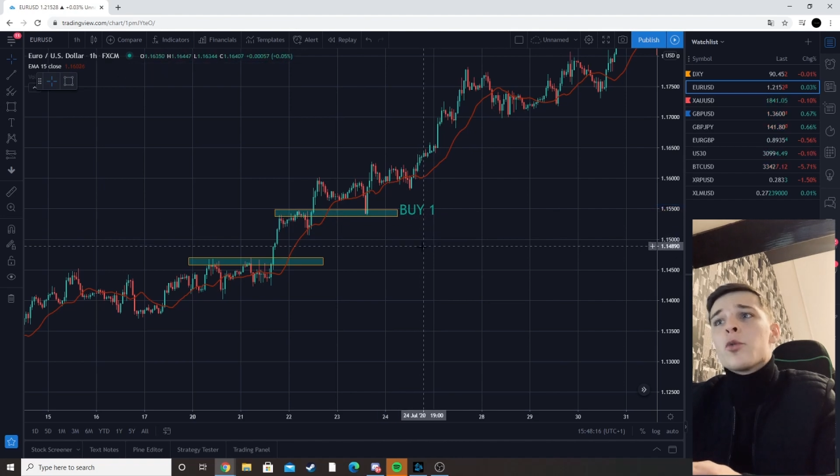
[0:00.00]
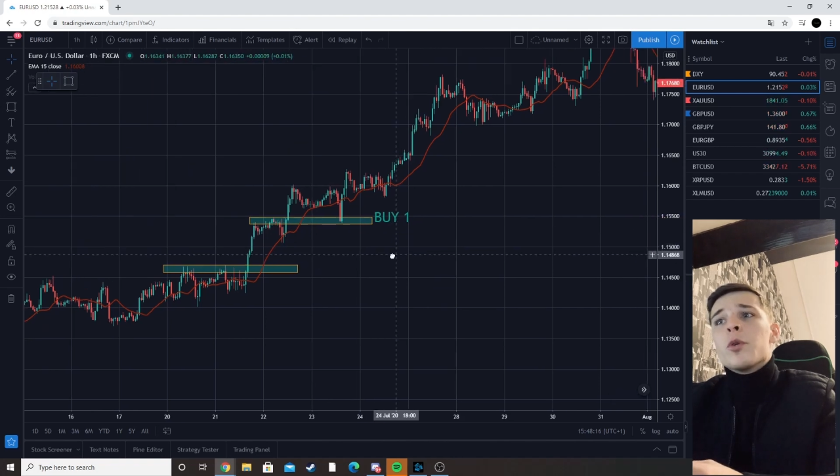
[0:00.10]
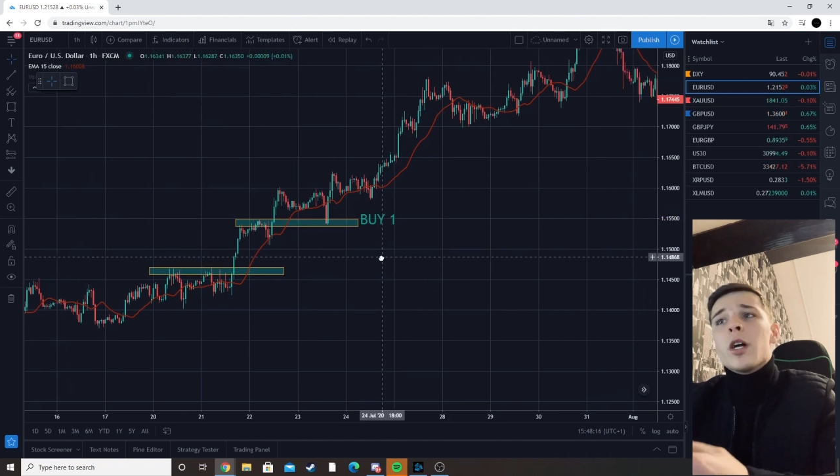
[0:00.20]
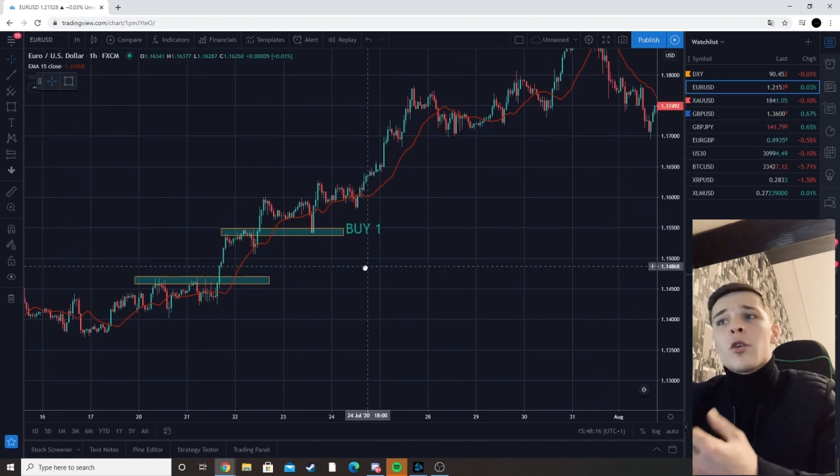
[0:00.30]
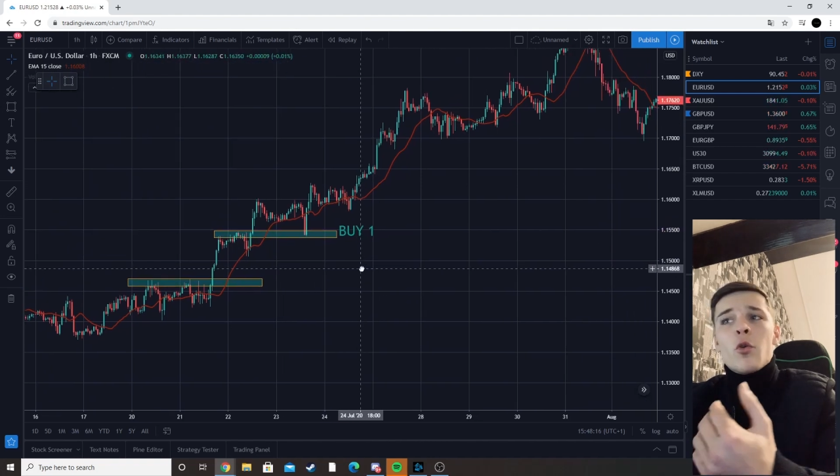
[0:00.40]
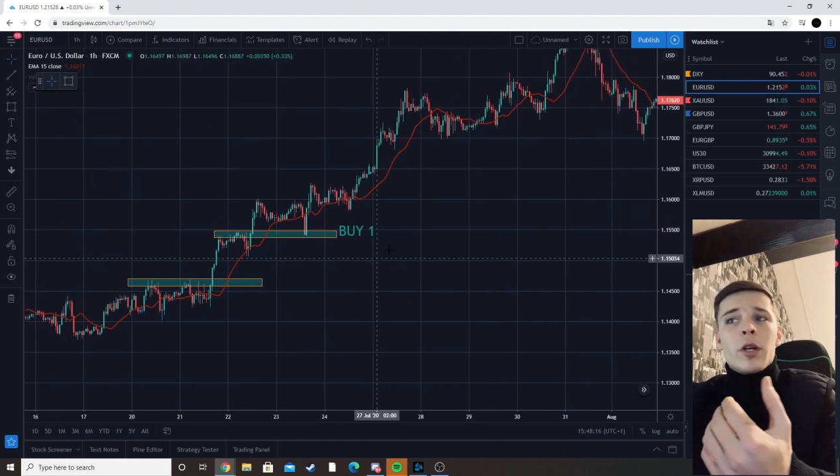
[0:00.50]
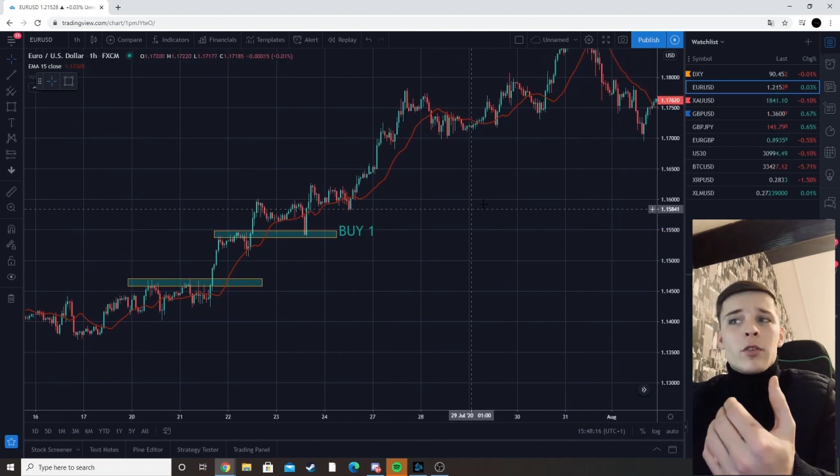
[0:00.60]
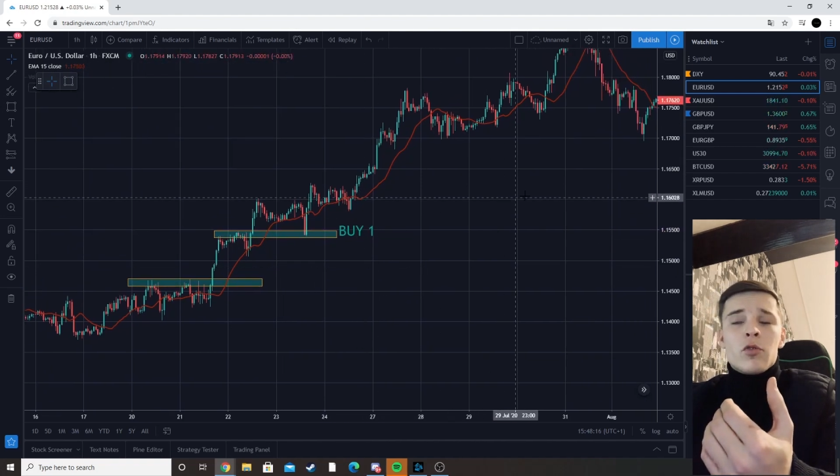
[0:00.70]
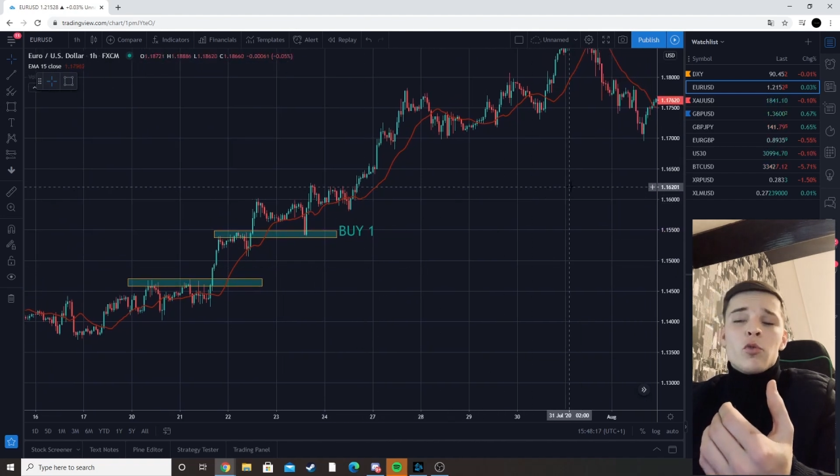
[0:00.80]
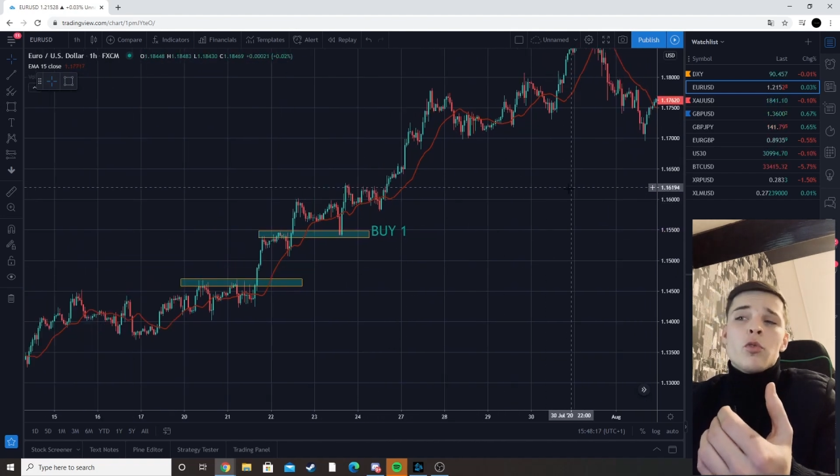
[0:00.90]
We are going
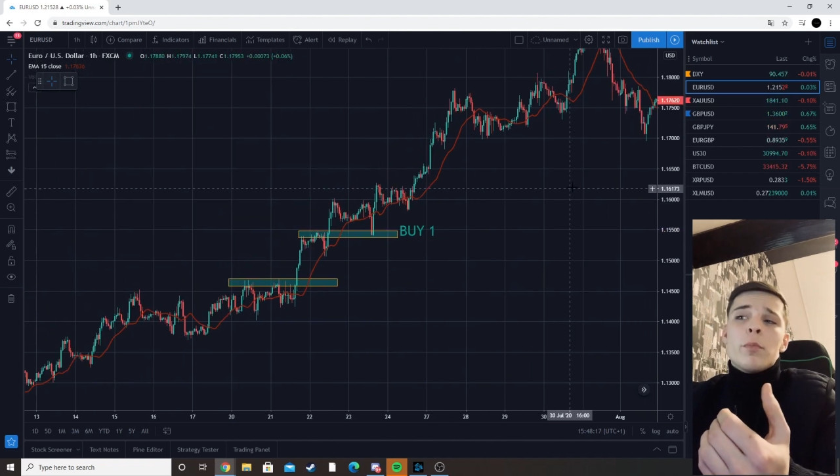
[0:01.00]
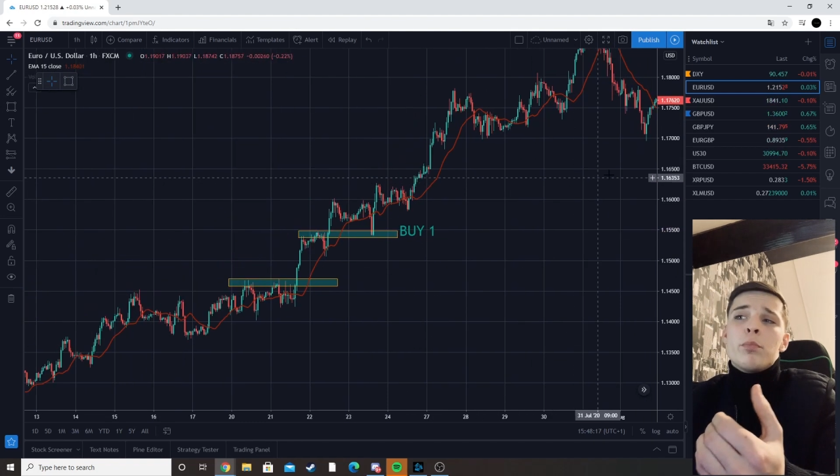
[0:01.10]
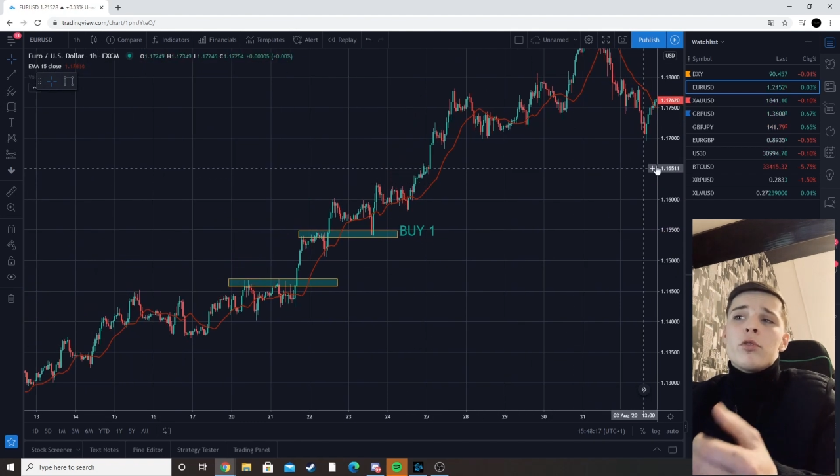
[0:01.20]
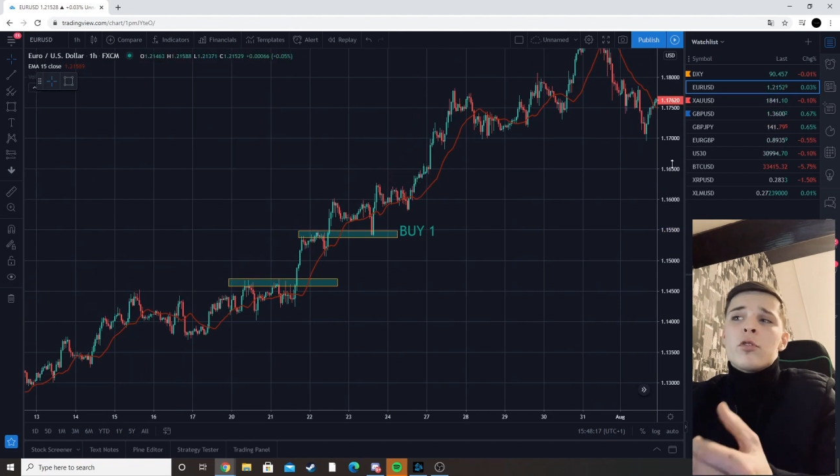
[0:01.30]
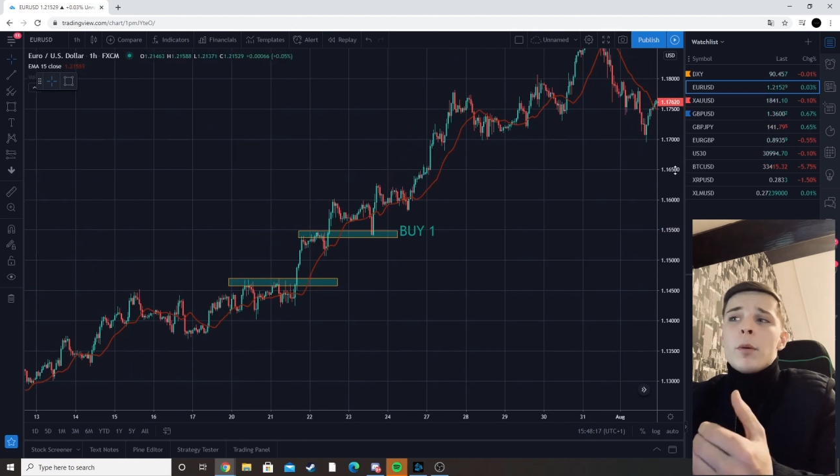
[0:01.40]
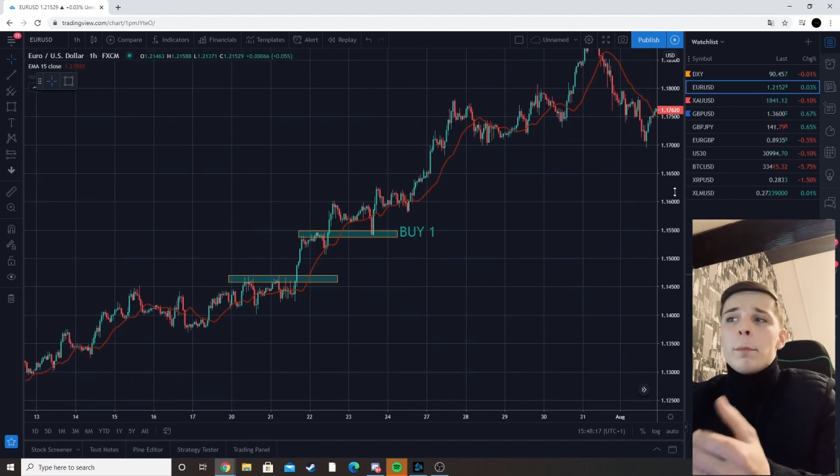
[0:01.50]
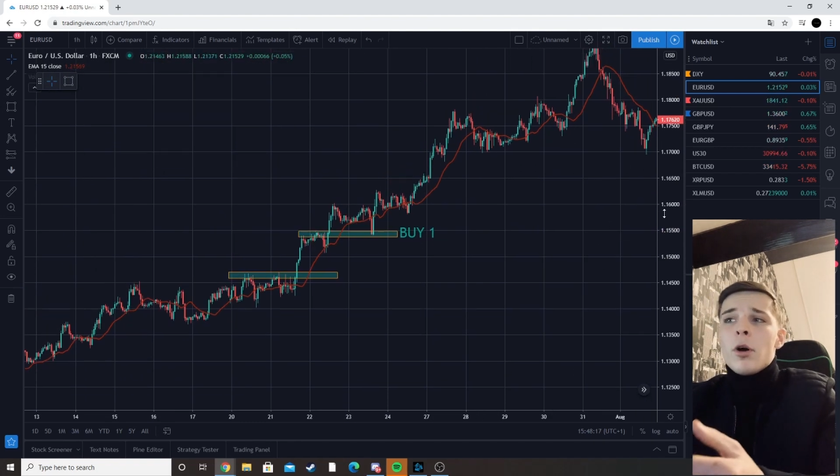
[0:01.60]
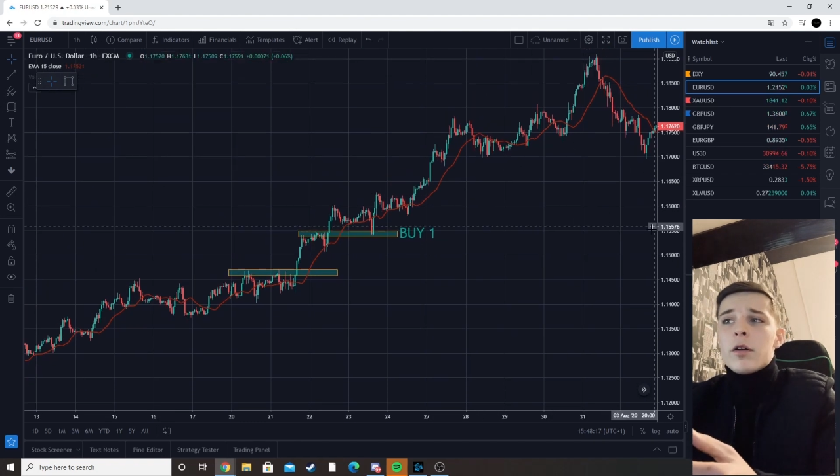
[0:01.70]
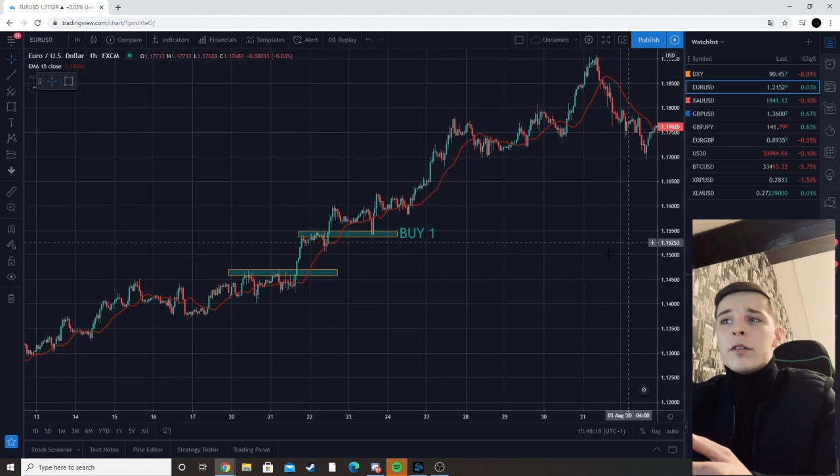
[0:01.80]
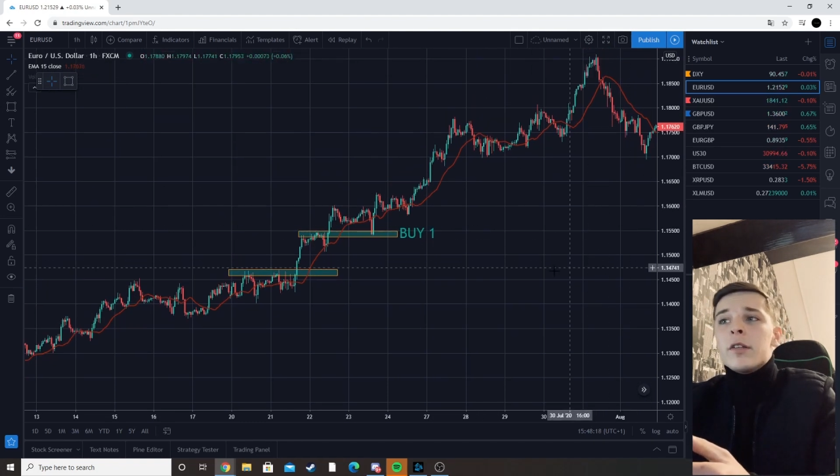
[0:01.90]
to put some
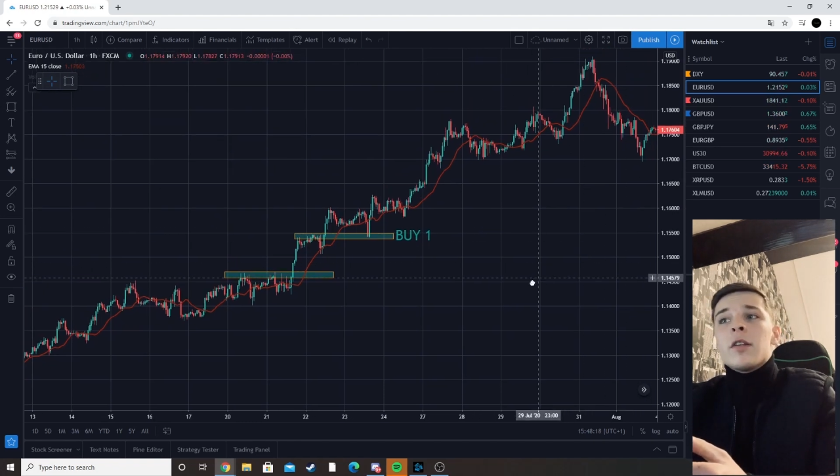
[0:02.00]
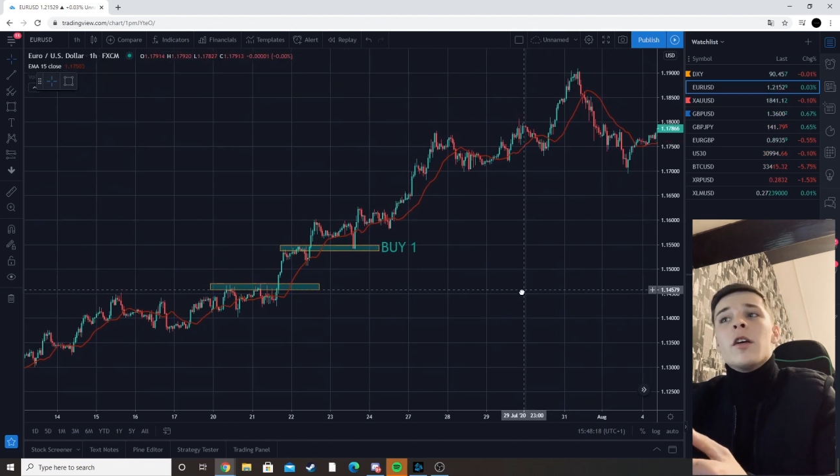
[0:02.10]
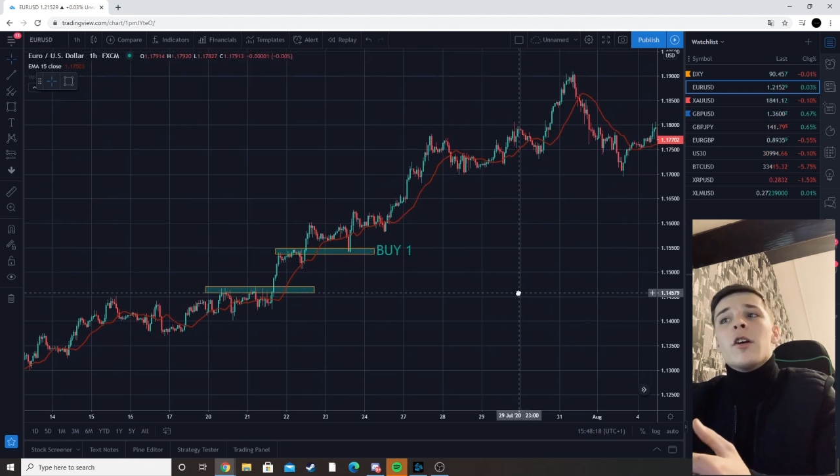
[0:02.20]
boxes